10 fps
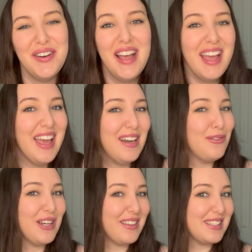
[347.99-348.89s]
And if you
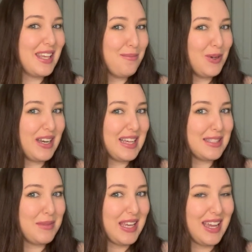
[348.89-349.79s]
got the same one as
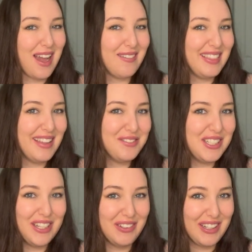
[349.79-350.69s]
me, I would love to
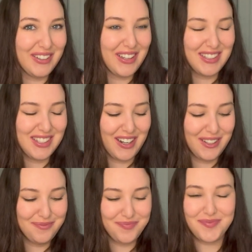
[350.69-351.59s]
know what your thoughts are.
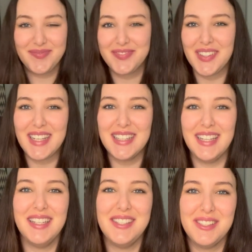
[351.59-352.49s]

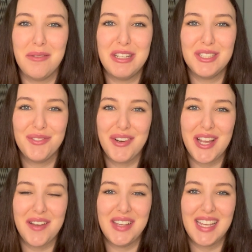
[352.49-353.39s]
Thank you so much for
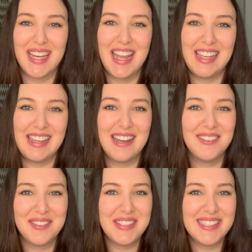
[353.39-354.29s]
coming and hanging out
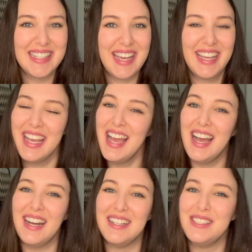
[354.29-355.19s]
with me today.
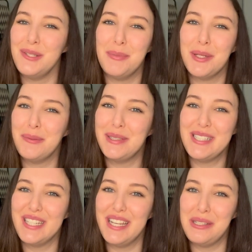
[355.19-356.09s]
I super
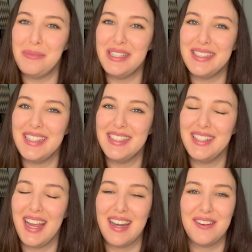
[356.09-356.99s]
appreciate you being
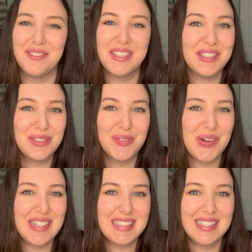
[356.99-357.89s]
here, and I really look
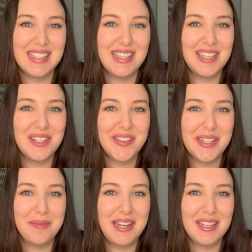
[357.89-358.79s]
forward to seeing you
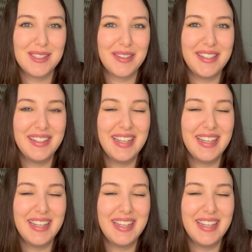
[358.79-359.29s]
in my next one.